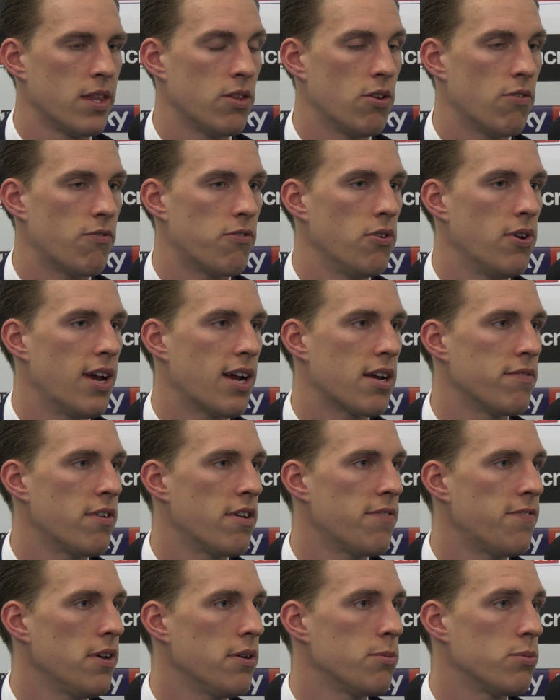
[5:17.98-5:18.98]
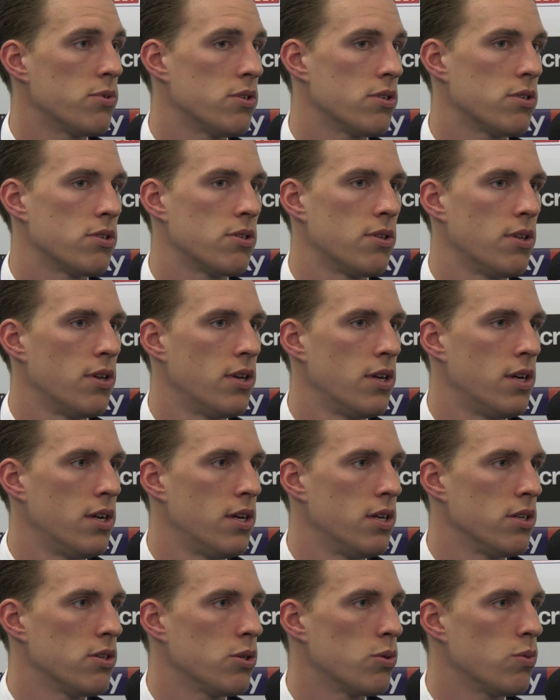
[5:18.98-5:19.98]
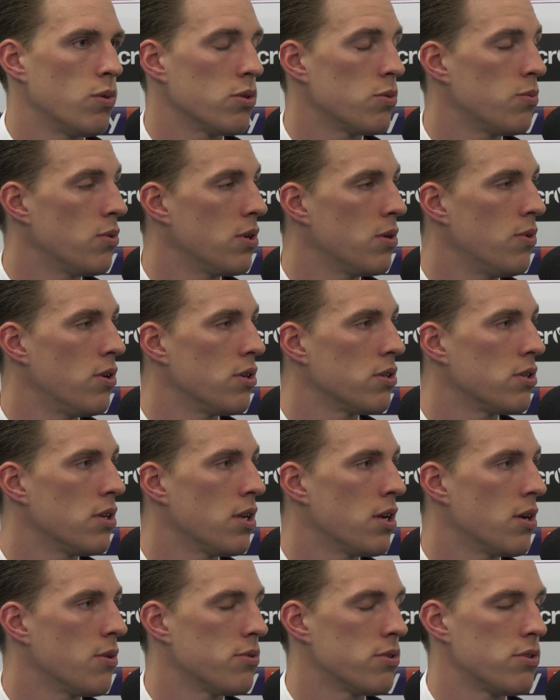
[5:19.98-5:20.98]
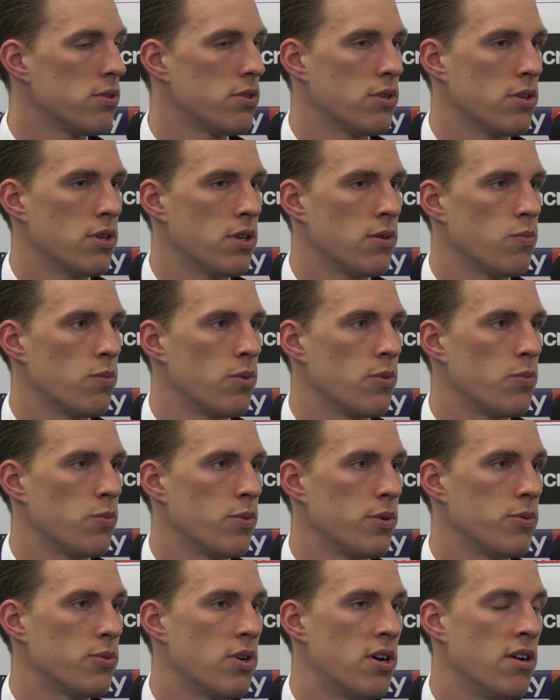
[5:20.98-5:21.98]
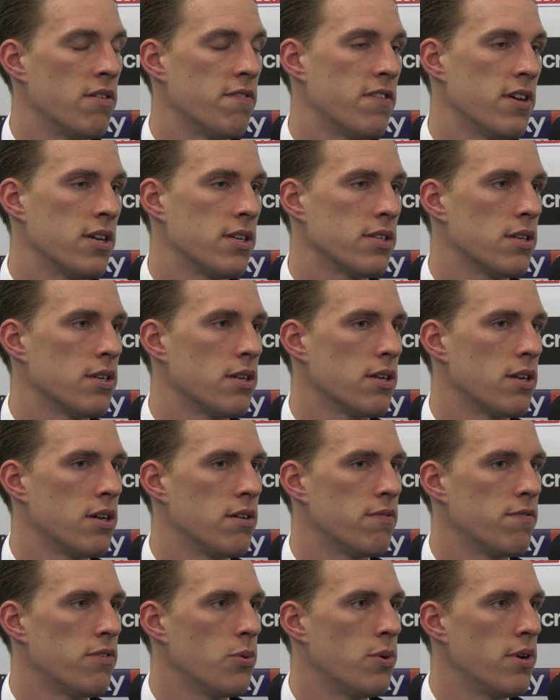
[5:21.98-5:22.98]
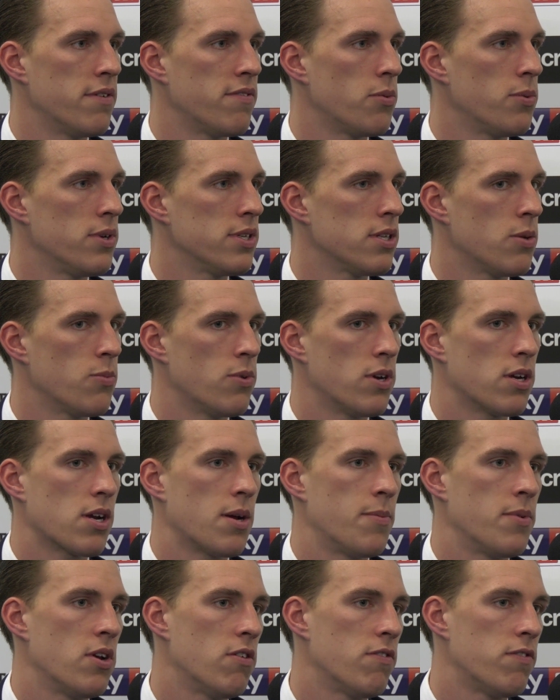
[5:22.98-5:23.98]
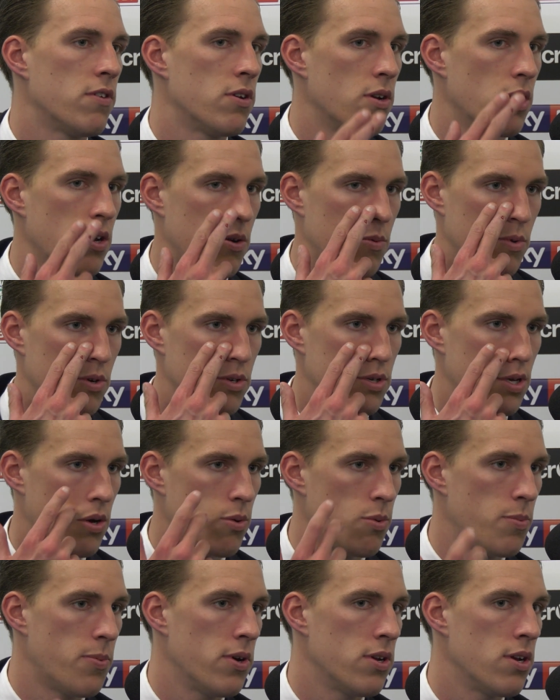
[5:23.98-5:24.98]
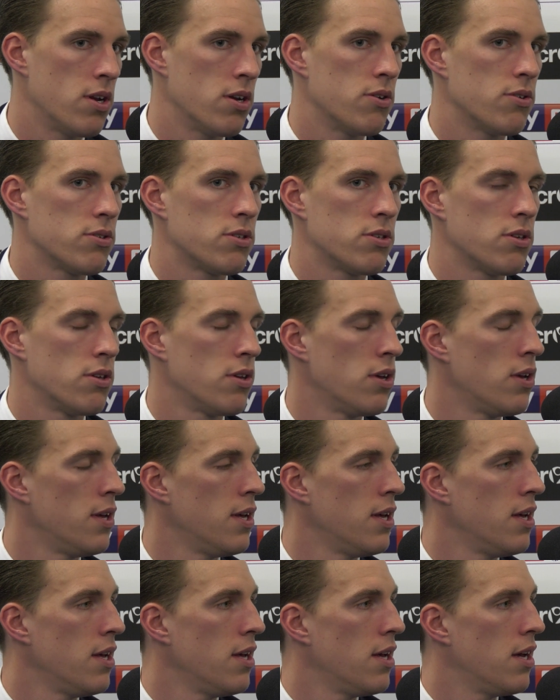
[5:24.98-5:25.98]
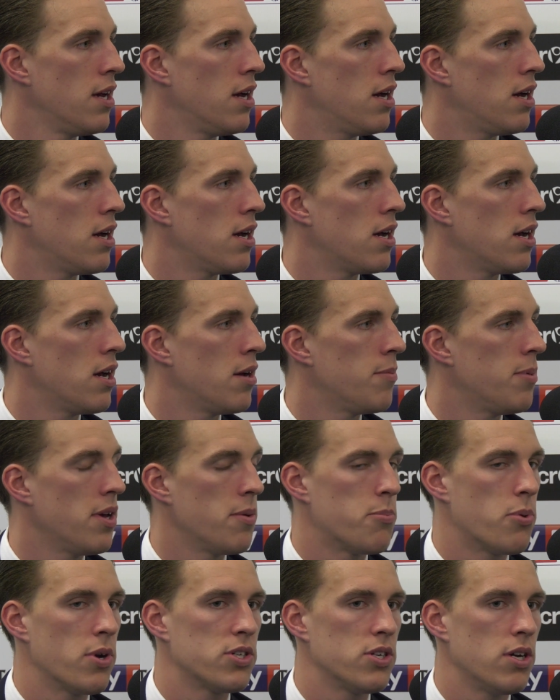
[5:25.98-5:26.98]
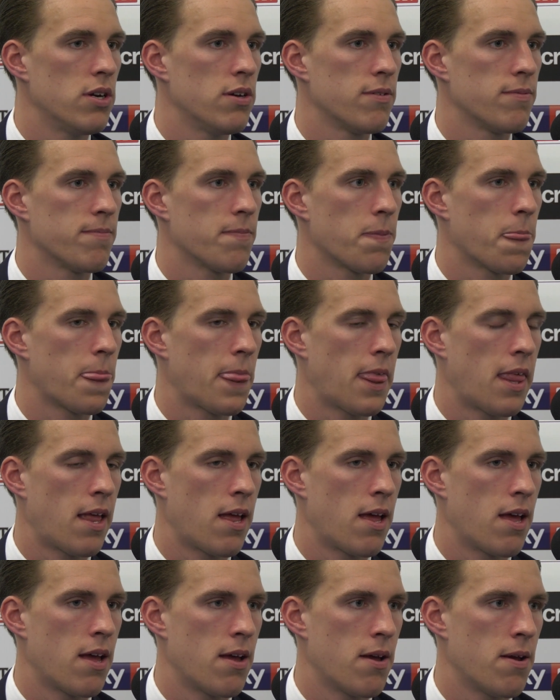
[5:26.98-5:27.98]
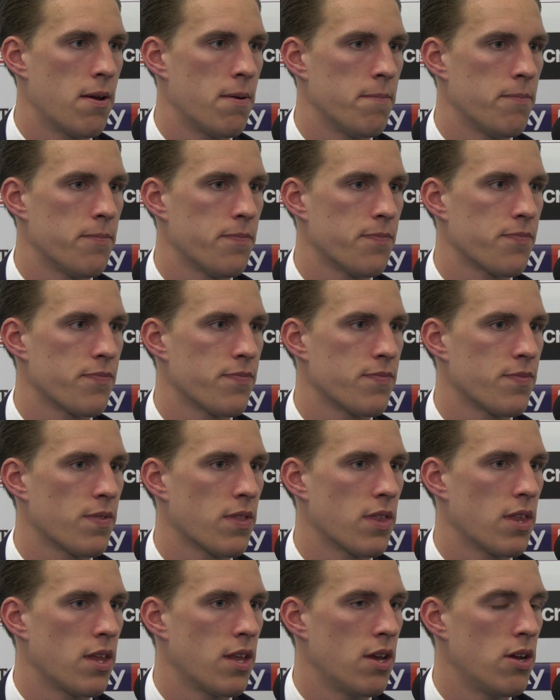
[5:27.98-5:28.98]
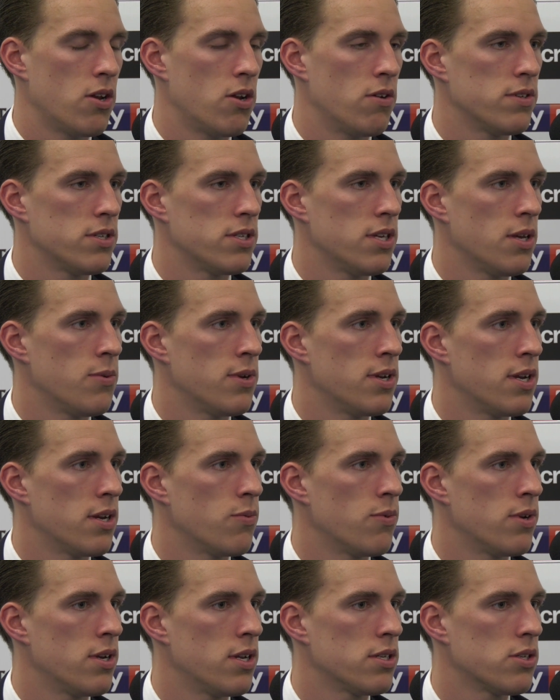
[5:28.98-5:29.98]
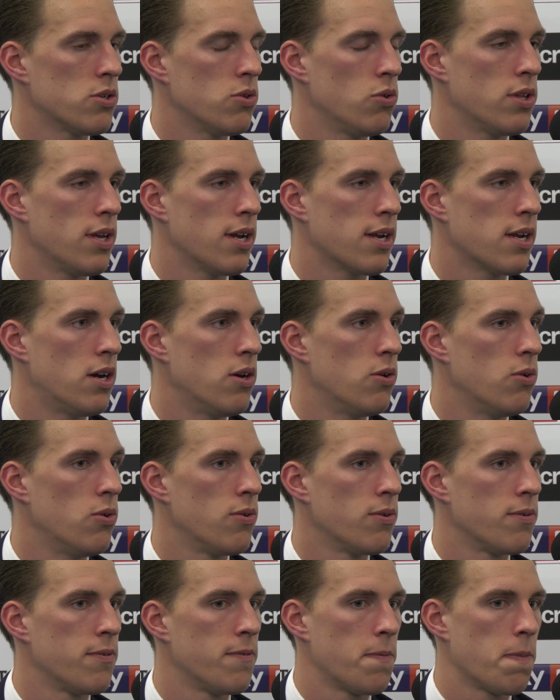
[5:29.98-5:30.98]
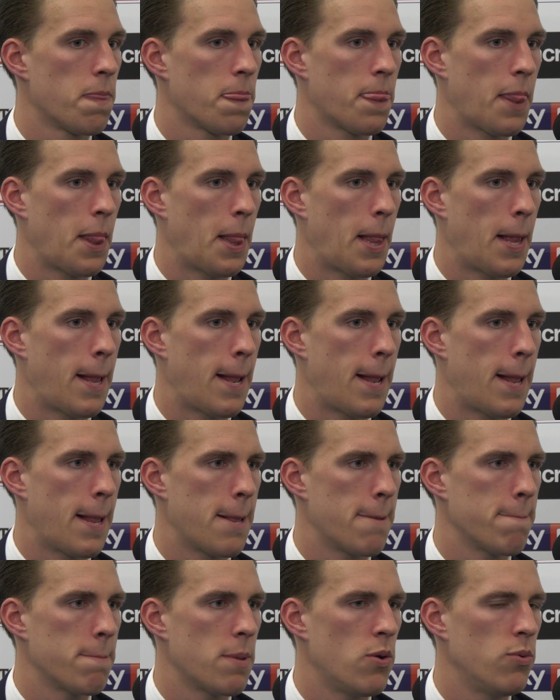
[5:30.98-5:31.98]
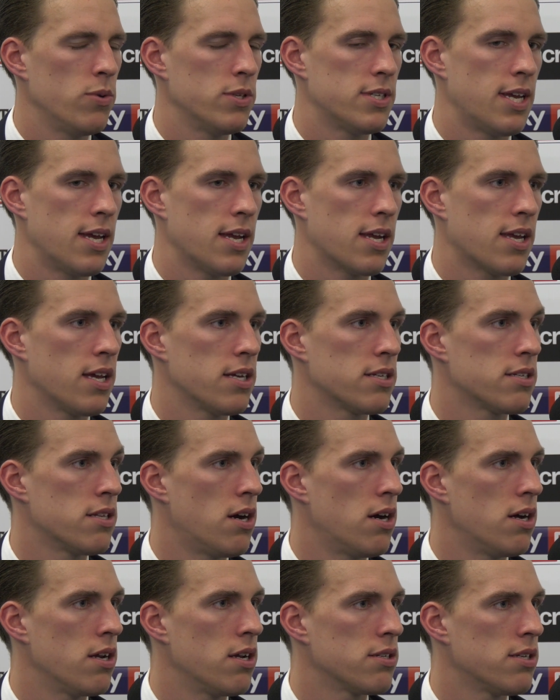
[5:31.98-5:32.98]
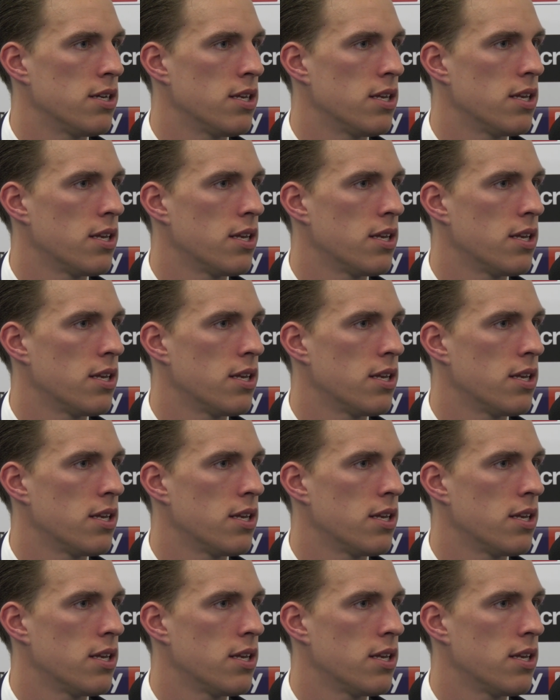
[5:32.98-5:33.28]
not through lack of effort, it was just was what it was. You know, we were trying things and for whatever reason they weren't coming off, and Rochdale were putting under us a bit of pressure. And obviously when they scored their goal, I wouldn't say it kick-started us